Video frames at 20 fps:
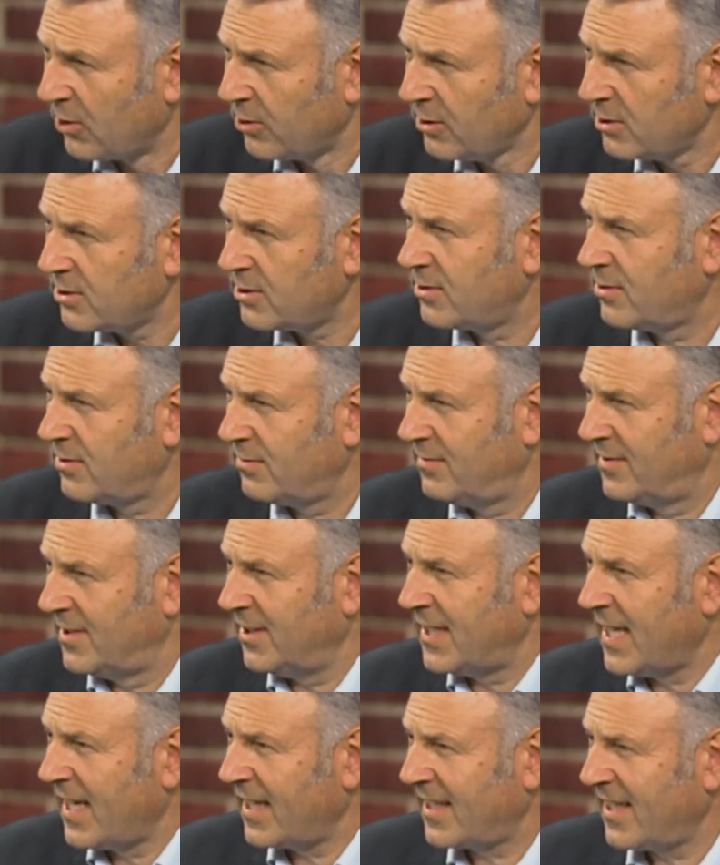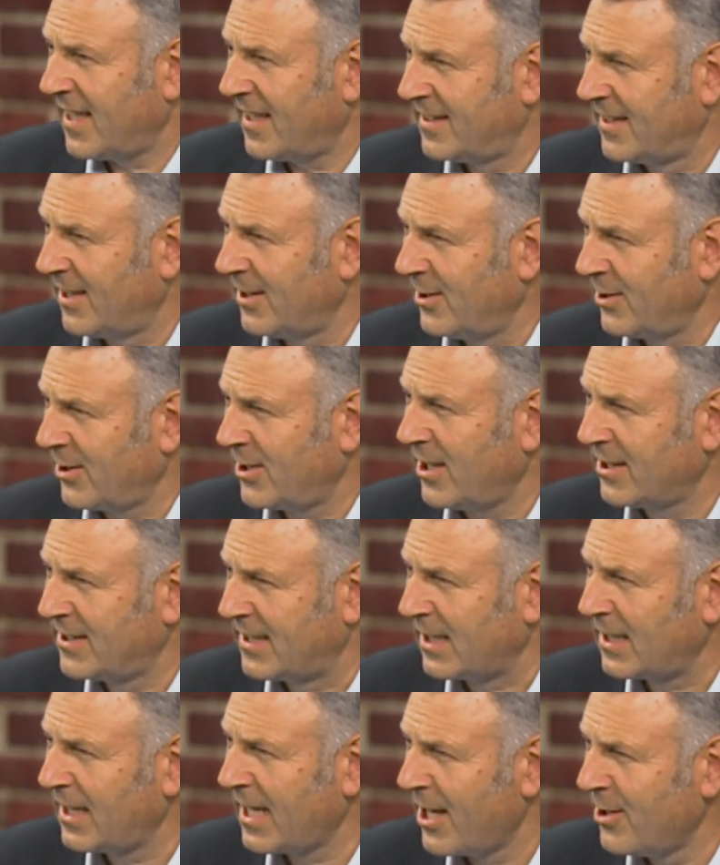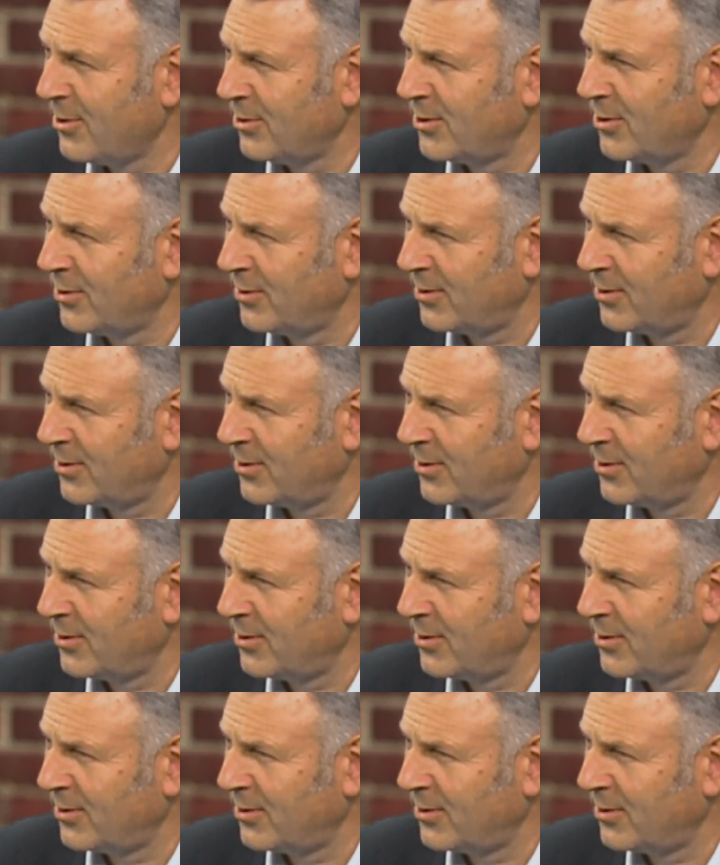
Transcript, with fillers: Minerals, did that cast a cloud